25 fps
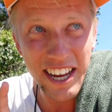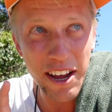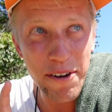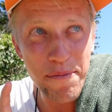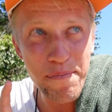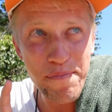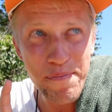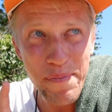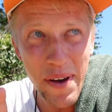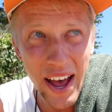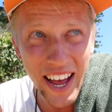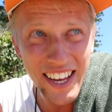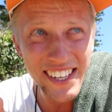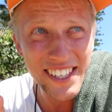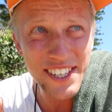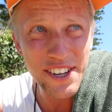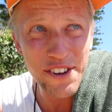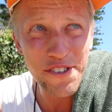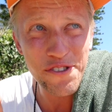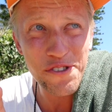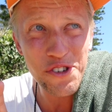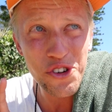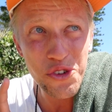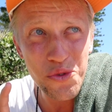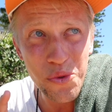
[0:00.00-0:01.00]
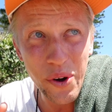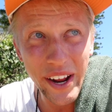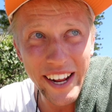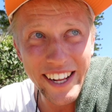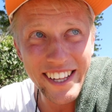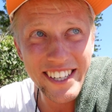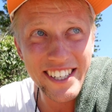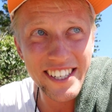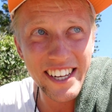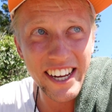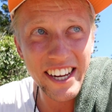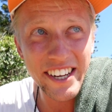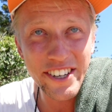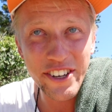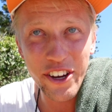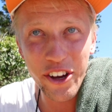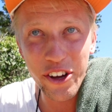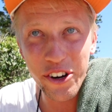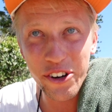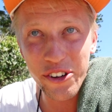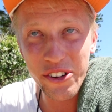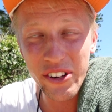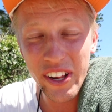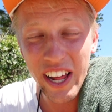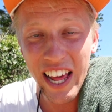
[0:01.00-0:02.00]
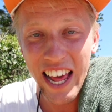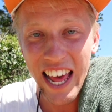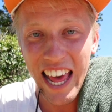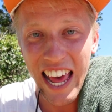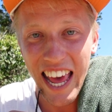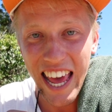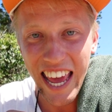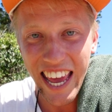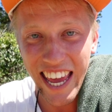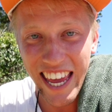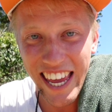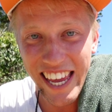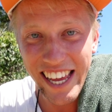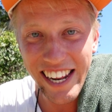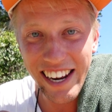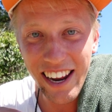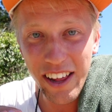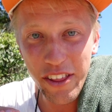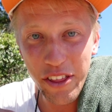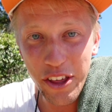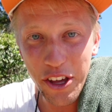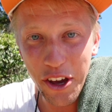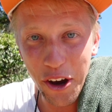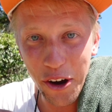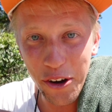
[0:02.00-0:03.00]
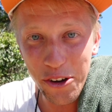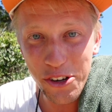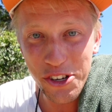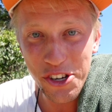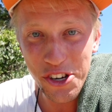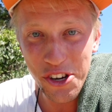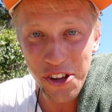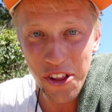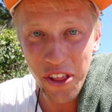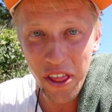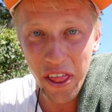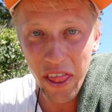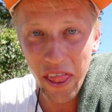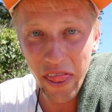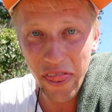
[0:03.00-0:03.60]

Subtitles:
a massive green sea turtle in the ocean